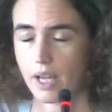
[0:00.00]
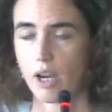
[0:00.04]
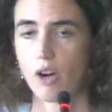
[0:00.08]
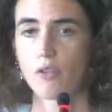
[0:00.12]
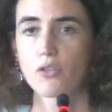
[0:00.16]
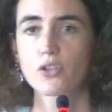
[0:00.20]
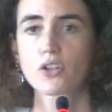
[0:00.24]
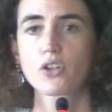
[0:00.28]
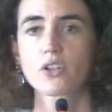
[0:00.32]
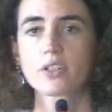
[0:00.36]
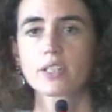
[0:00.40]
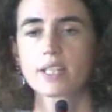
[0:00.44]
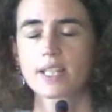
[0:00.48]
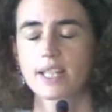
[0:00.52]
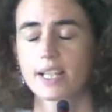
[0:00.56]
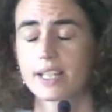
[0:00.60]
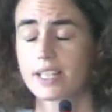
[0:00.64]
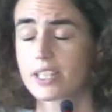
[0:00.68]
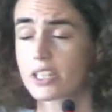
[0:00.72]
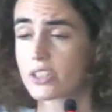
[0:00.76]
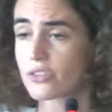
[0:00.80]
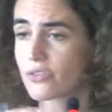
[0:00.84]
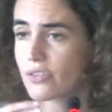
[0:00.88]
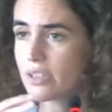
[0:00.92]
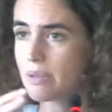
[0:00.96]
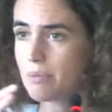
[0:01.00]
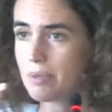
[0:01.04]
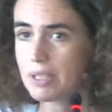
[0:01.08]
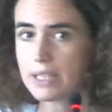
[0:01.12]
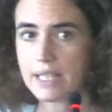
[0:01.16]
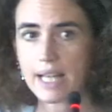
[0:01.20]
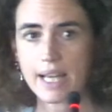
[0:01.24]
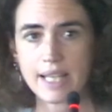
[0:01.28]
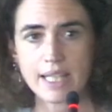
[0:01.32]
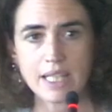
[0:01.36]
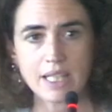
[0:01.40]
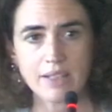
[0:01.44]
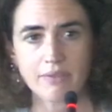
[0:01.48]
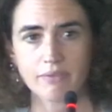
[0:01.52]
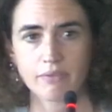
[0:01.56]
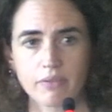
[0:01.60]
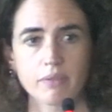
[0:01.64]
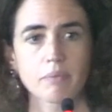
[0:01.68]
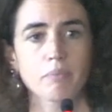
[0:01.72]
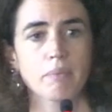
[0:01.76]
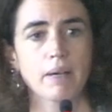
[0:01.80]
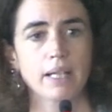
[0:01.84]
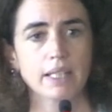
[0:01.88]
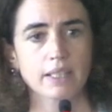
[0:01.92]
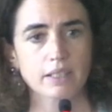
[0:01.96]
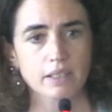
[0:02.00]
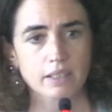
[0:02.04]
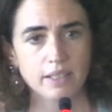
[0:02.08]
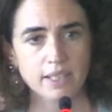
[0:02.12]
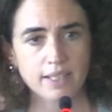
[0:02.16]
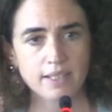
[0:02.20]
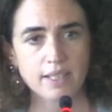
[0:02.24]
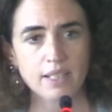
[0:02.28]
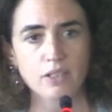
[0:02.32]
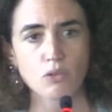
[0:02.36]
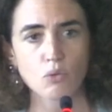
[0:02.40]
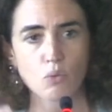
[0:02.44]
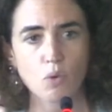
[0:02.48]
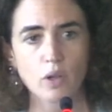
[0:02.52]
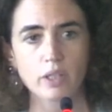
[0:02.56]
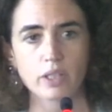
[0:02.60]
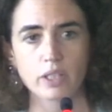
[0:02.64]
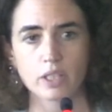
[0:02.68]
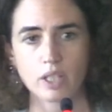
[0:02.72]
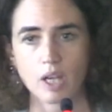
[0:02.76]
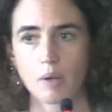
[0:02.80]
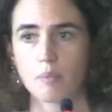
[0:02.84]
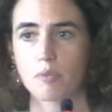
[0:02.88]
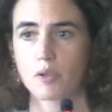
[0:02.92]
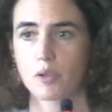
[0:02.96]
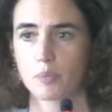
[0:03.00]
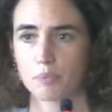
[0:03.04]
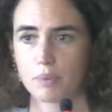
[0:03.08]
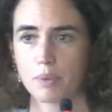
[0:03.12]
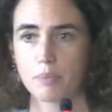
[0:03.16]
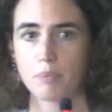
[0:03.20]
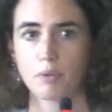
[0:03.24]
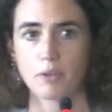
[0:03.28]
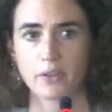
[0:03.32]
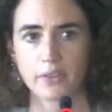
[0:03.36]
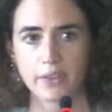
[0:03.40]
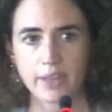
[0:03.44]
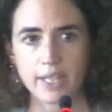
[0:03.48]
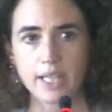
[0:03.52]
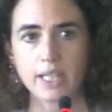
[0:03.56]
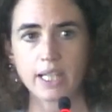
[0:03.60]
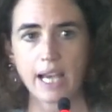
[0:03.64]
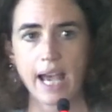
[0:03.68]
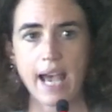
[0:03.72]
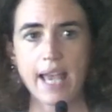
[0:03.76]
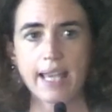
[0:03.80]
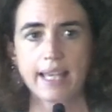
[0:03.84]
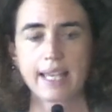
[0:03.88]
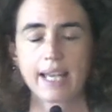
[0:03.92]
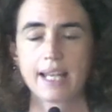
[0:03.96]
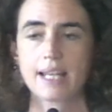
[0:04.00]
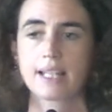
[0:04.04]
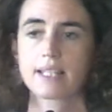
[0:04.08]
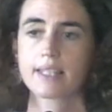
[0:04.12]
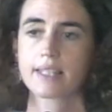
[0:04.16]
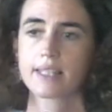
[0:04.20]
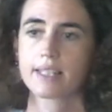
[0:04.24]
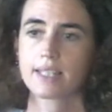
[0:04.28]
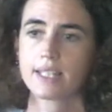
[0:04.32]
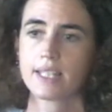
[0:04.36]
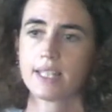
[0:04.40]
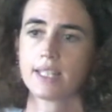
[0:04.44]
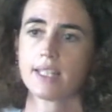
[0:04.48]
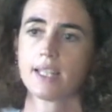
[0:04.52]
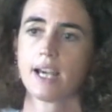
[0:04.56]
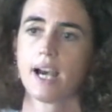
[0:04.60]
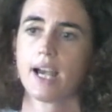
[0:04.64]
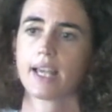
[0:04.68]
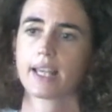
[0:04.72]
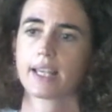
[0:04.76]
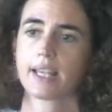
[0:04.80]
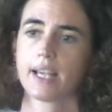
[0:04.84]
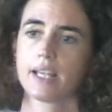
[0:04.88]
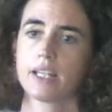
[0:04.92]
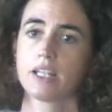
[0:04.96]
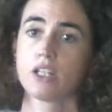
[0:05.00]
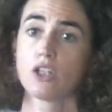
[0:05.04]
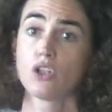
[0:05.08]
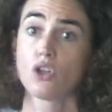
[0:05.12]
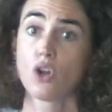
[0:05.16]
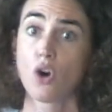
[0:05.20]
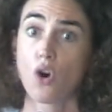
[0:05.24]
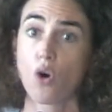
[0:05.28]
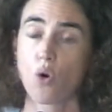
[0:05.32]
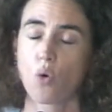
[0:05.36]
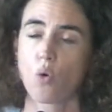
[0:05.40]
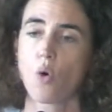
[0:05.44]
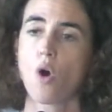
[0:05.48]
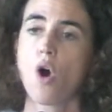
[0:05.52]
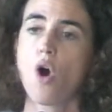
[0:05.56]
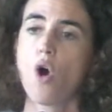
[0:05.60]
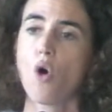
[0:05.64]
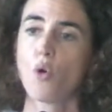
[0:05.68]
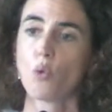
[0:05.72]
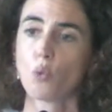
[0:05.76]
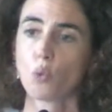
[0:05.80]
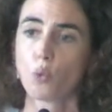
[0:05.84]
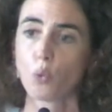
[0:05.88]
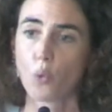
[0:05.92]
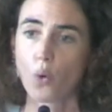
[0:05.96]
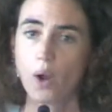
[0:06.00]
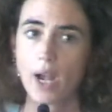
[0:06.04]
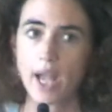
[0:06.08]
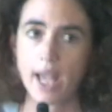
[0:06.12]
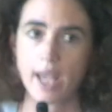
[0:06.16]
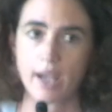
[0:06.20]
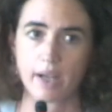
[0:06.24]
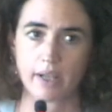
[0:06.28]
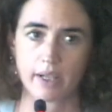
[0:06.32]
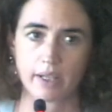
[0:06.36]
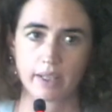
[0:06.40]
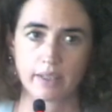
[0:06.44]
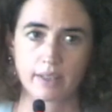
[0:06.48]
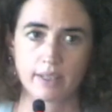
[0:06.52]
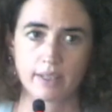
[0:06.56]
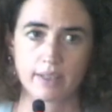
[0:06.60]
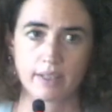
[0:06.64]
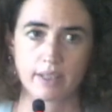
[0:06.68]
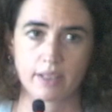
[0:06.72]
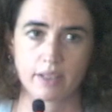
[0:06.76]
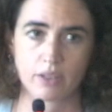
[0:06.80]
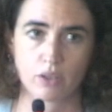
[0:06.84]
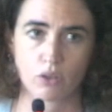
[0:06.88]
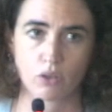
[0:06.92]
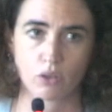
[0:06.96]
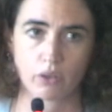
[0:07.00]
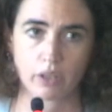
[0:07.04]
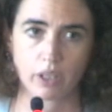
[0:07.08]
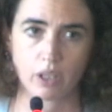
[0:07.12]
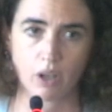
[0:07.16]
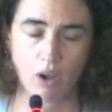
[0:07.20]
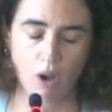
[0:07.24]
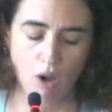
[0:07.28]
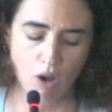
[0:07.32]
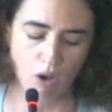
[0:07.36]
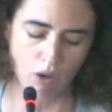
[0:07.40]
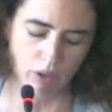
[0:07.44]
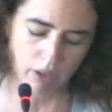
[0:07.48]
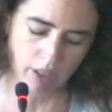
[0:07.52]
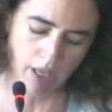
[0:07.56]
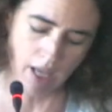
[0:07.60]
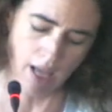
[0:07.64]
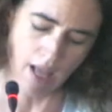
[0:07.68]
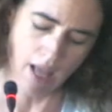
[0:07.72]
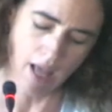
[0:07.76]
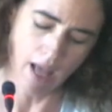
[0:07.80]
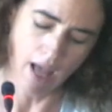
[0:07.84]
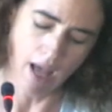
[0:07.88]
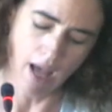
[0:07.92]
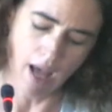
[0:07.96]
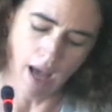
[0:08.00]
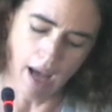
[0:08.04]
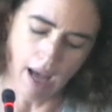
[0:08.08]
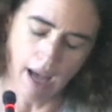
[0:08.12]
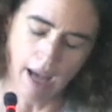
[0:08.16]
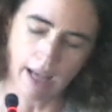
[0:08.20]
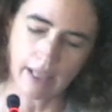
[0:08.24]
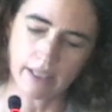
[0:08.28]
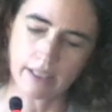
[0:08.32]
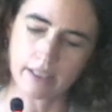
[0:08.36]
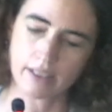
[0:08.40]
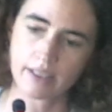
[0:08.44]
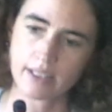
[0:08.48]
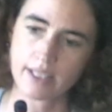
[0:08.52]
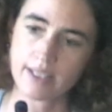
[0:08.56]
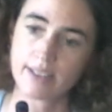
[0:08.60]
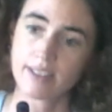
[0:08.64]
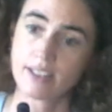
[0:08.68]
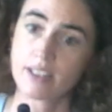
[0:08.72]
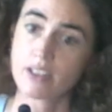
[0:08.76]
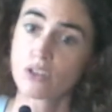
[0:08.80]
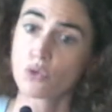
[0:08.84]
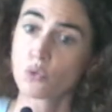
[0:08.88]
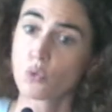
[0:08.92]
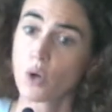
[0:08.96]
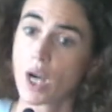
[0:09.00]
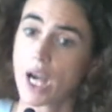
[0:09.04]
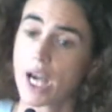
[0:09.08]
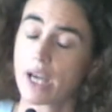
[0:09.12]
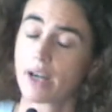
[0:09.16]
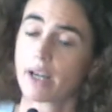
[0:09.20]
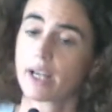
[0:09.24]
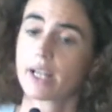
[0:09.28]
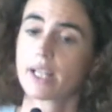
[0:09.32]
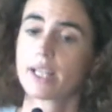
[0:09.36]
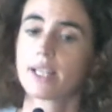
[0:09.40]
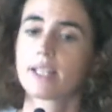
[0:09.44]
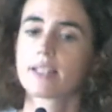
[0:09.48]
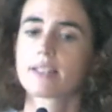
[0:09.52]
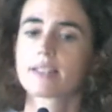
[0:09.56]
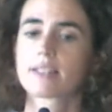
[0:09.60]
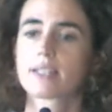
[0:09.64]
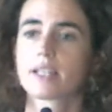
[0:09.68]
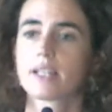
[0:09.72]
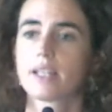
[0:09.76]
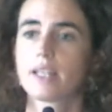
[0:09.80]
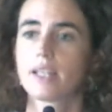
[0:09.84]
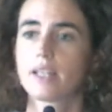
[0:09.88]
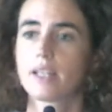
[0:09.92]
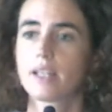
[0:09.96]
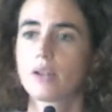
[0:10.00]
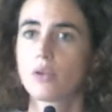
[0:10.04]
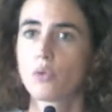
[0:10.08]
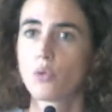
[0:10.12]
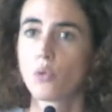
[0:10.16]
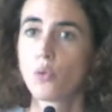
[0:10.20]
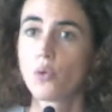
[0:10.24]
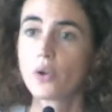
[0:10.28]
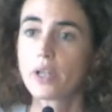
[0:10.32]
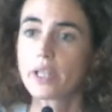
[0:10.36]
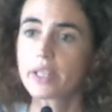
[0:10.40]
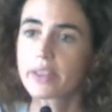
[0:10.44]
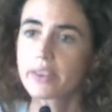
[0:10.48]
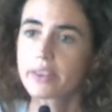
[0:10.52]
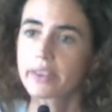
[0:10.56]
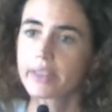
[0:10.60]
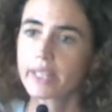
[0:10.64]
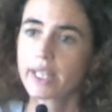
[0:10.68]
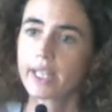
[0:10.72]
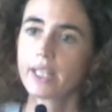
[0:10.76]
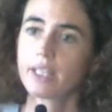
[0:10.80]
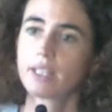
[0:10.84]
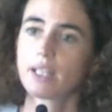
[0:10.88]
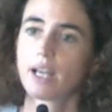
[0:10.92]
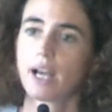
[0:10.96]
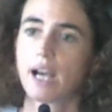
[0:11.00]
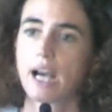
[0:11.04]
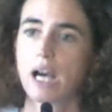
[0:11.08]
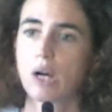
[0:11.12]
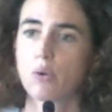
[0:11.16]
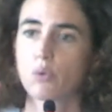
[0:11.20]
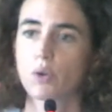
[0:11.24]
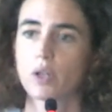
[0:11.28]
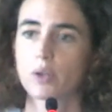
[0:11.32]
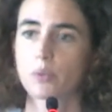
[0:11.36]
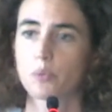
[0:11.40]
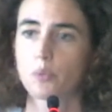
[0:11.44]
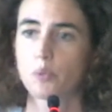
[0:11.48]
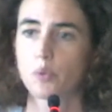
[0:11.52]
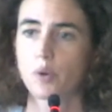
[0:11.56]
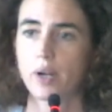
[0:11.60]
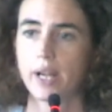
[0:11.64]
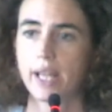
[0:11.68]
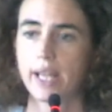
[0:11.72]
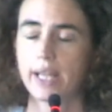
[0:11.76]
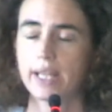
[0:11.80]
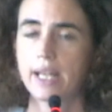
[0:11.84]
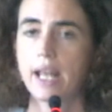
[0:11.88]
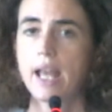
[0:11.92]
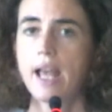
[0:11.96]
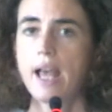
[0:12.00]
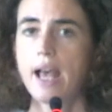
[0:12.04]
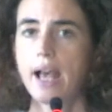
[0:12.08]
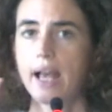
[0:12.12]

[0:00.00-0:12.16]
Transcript: Of course, it's extremely naive, but this is what common people think. I can see, I can know where this is going on, and this is where is within our brain.